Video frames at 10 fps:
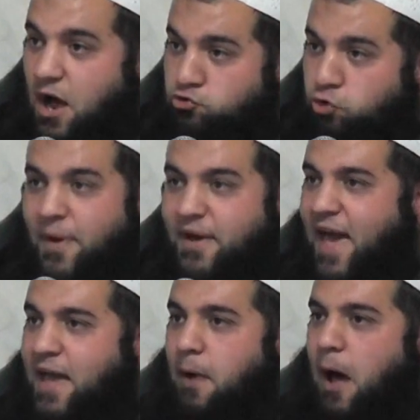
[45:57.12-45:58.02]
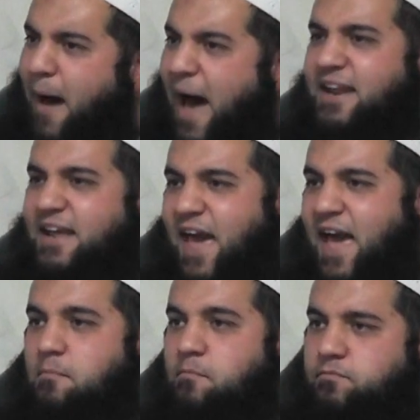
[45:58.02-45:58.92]
A robber came, a bandit
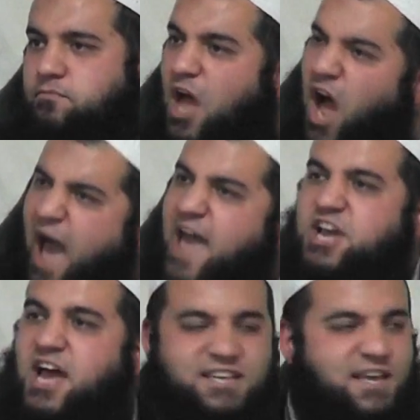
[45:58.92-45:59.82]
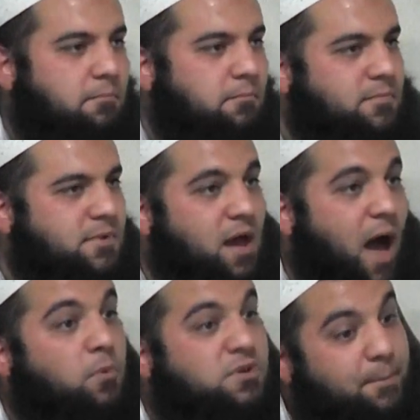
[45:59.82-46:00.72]
came, hijacked him,
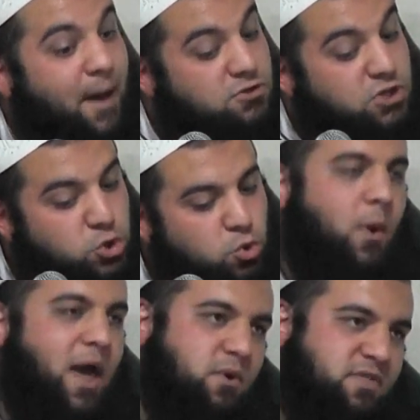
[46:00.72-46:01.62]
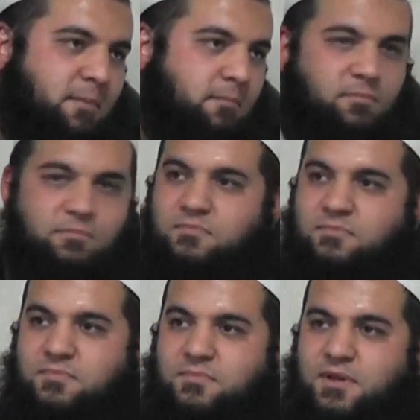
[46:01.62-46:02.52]
and was about to do away with him.
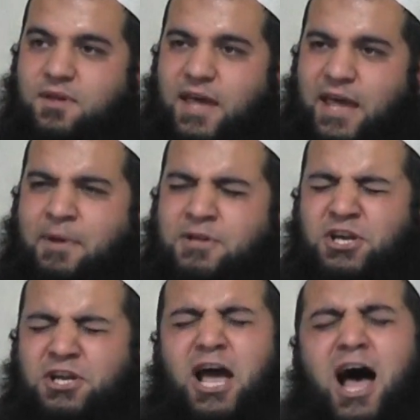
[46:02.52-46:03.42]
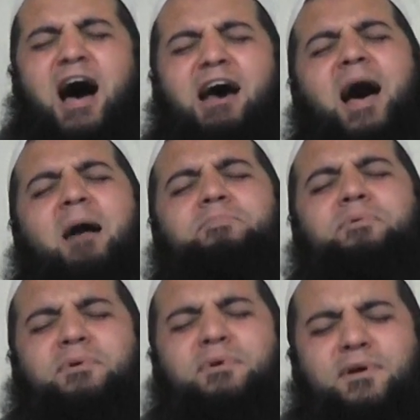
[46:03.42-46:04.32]
He mentioned, Ya
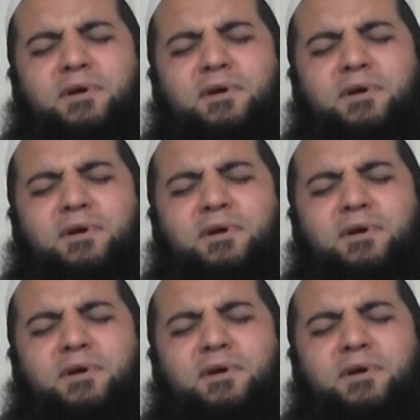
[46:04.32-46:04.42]
Rab,